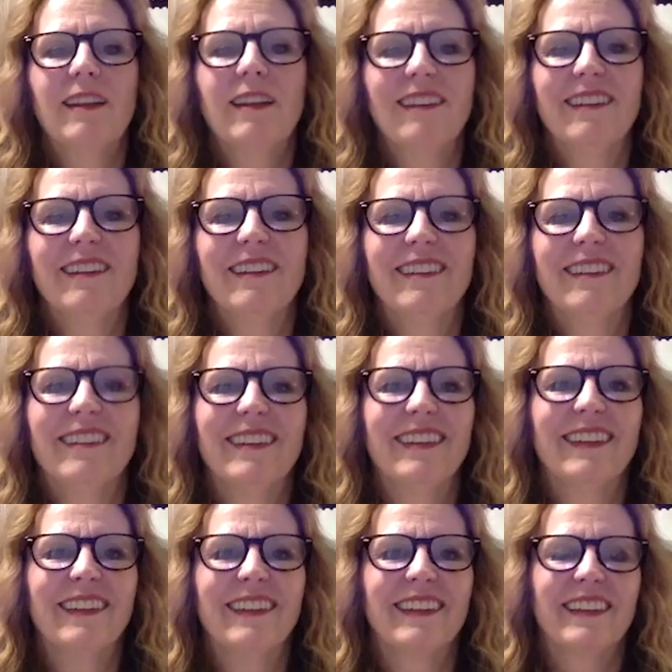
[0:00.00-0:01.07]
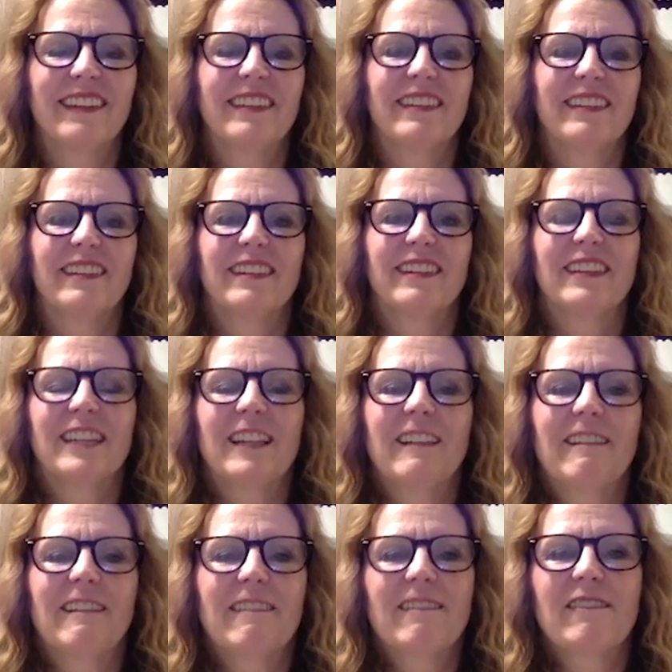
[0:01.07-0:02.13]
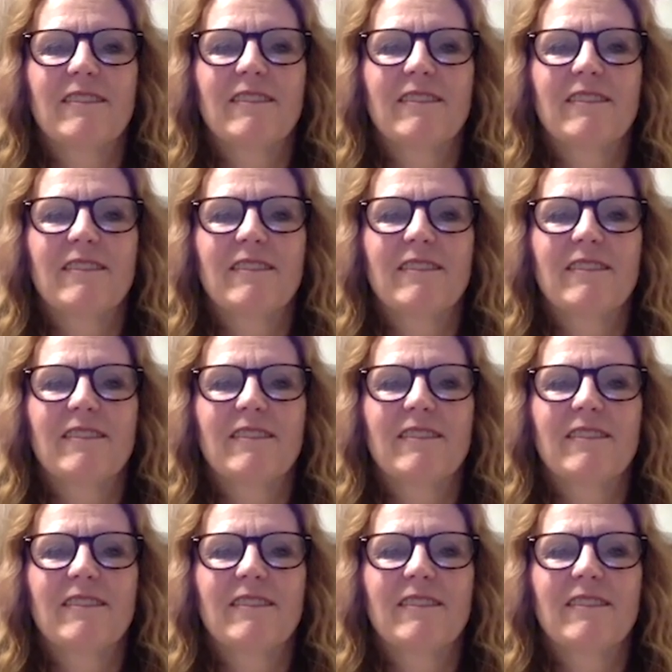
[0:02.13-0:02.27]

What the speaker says: Maybe you just want to go on long